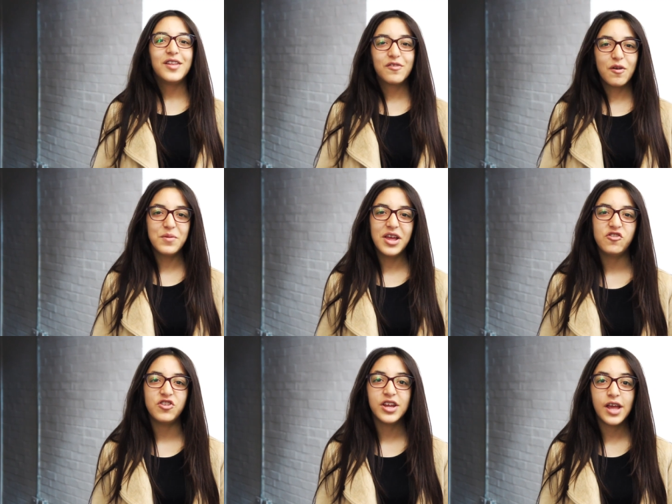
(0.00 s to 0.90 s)

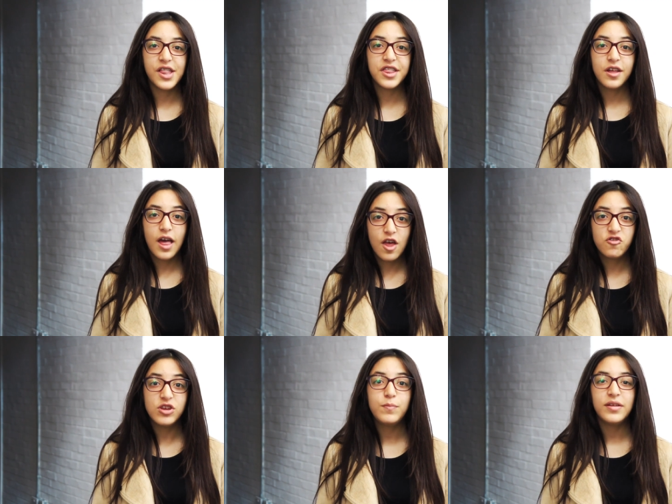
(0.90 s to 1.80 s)
discrimination against
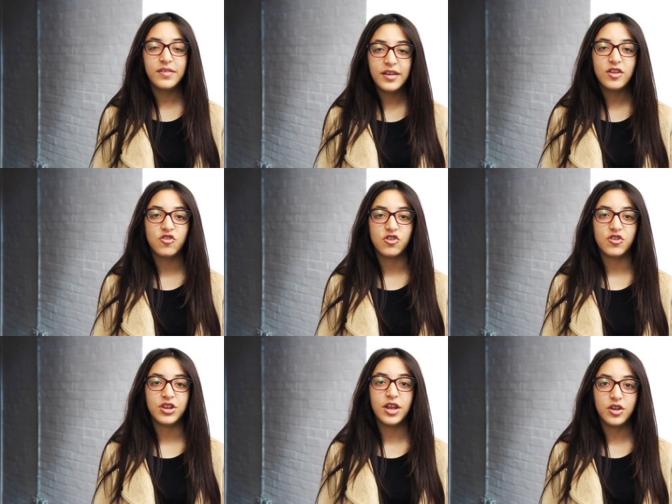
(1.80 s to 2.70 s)
LGBT
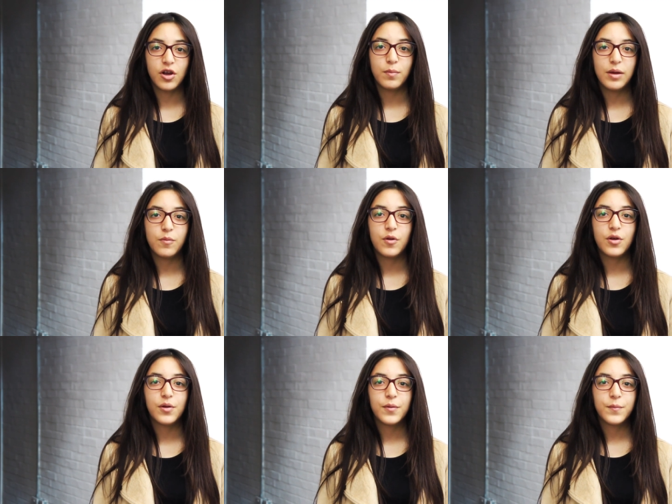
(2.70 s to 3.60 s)
children and young people,